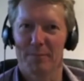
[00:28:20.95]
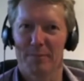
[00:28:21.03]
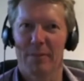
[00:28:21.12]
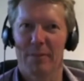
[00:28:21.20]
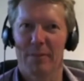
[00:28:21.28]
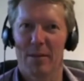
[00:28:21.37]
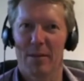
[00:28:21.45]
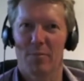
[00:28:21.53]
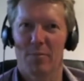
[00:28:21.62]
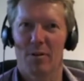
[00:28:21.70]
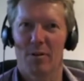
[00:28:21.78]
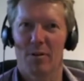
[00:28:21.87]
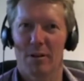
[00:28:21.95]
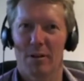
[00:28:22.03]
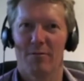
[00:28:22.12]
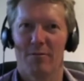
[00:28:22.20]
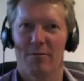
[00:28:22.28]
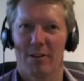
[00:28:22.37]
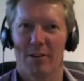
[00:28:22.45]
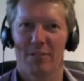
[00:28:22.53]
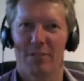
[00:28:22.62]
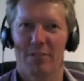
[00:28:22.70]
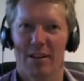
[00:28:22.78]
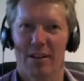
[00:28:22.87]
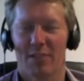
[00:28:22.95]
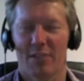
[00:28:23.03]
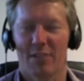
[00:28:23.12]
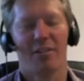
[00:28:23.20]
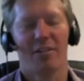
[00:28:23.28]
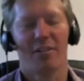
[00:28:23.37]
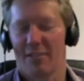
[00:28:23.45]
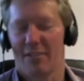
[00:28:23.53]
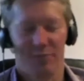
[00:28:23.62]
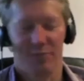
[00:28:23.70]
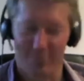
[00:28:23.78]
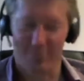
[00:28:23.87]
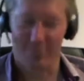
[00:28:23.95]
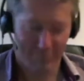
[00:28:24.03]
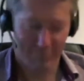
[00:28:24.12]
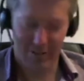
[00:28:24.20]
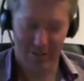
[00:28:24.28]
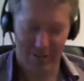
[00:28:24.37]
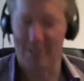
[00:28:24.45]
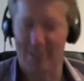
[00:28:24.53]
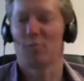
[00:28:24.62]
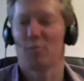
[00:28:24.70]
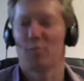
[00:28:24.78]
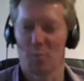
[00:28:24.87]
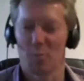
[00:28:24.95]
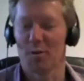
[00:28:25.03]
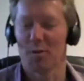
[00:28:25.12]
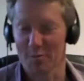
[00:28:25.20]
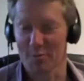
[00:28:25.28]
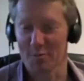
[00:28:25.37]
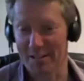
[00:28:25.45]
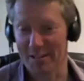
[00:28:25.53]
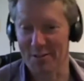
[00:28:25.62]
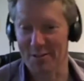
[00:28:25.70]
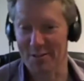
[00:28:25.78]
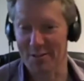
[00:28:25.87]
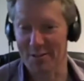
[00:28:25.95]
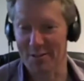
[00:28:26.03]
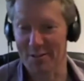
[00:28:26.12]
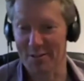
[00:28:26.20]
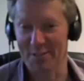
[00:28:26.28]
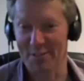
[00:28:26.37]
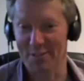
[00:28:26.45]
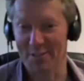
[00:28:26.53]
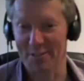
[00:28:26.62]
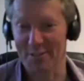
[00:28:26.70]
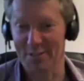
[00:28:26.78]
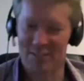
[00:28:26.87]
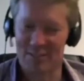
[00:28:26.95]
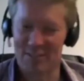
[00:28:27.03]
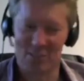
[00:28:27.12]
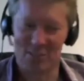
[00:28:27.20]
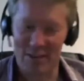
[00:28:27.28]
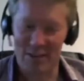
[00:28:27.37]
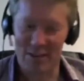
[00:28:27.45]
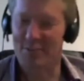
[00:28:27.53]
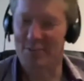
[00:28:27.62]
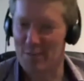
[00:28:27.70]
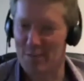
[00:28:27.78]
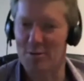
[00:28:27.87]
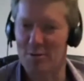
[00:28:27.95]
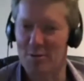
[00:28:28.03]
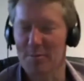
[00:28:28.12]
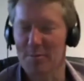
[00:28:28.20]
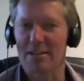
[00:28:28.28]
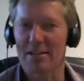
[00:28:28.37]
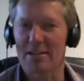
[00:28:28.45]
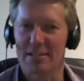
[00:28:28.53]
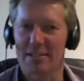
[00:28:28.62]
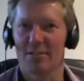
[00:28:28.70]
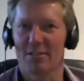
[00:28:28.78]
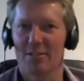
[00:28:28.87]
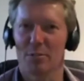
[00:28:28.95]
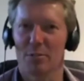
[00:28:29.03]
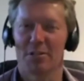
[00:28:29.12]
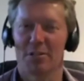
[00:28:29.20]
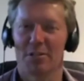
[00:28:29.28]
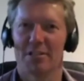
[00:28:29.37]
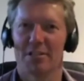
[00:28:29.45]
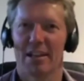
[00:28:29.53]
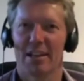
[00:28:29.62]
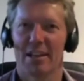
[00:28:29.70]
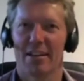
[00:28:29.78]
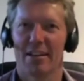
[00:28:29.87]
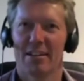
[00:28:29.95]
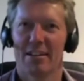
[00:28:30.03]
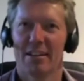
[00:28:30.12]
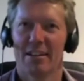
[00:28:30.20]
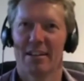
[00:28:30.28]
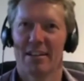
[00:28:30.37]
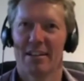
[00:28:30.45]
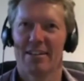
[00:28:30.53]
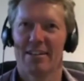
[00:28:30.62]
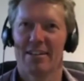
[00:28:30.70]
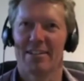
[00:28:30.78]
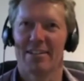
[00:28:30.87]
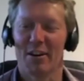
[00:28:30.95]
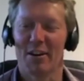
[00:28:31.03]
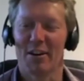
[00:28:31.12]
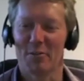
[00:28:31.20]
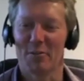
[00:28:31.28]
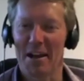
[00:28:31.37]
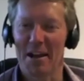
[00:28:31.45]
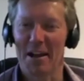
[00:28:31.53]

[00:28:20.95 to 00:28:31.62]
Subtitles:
yeah, I feel like I've got several books worth of material. And it's just a matter of kind of putting it back to, putting it all together in a coherent way.